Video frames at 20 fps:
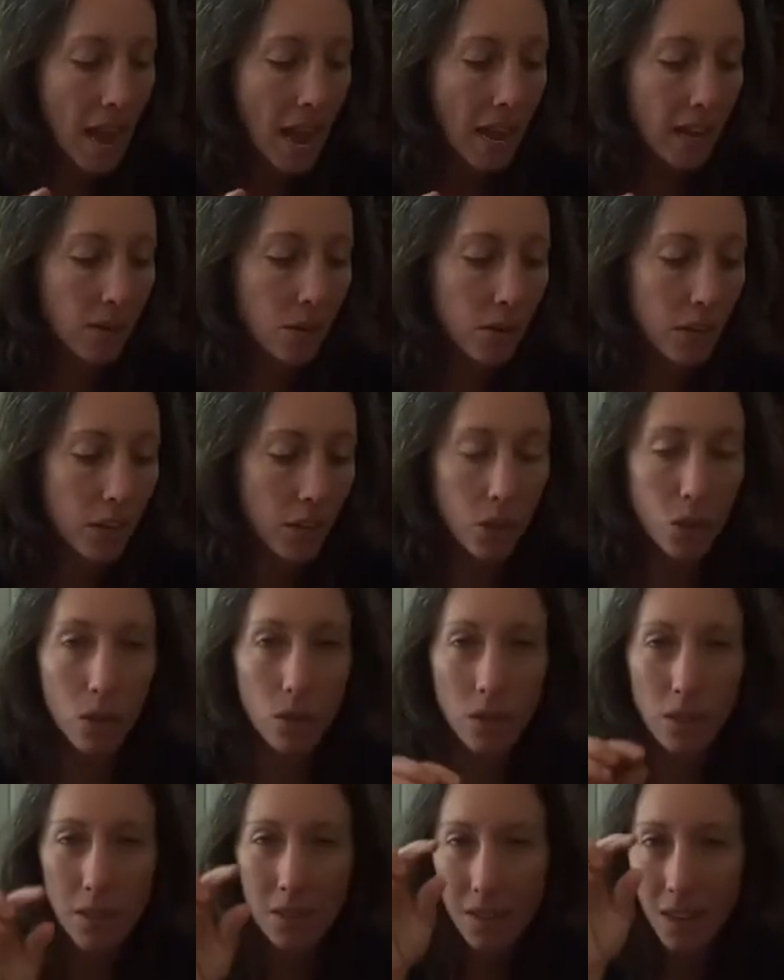And
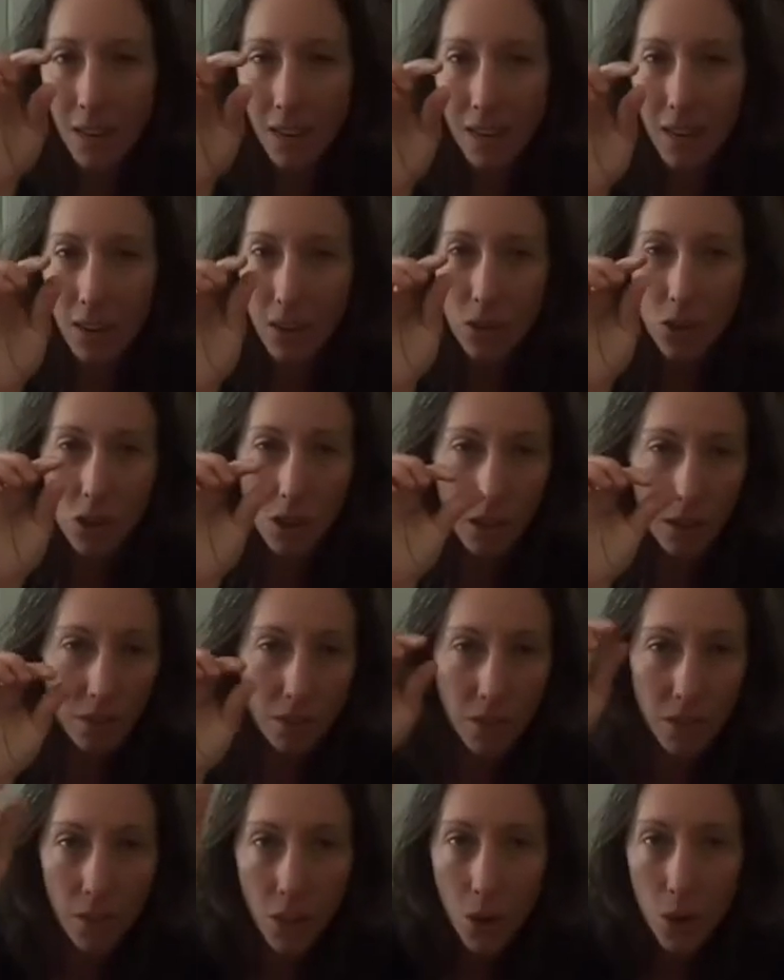you'll see, usually
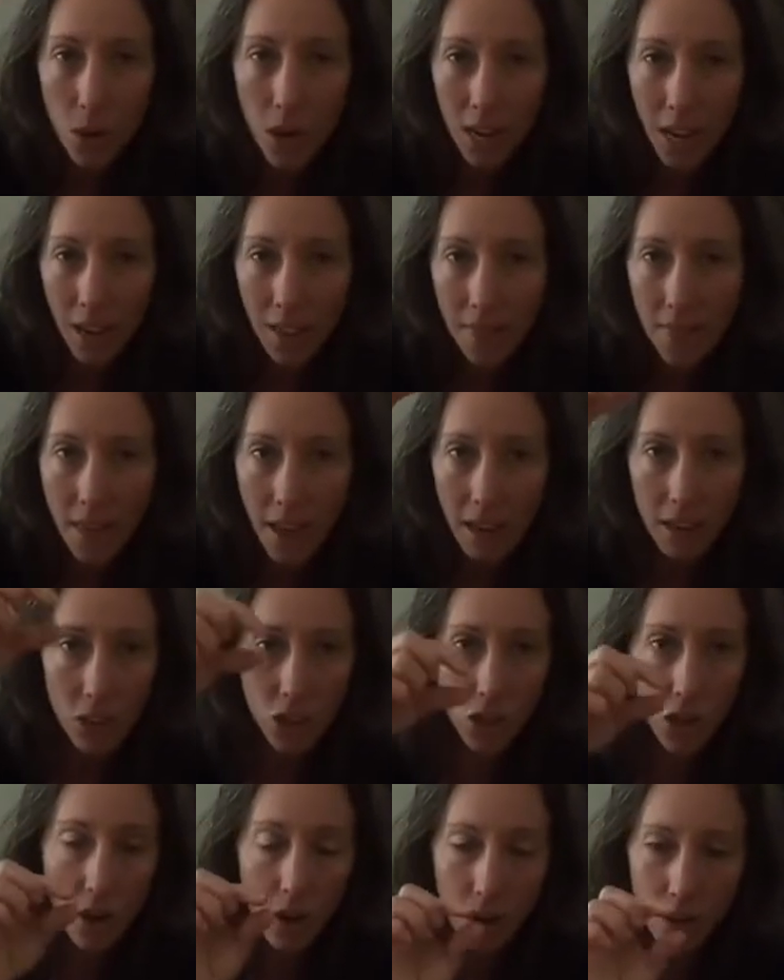floating in
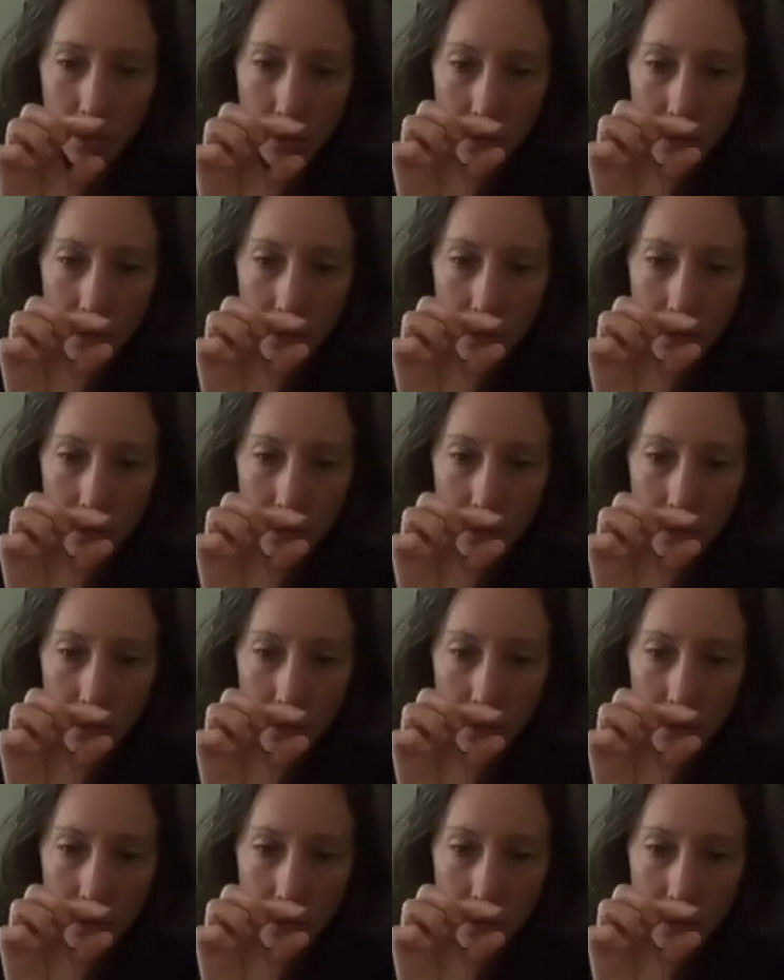that jar,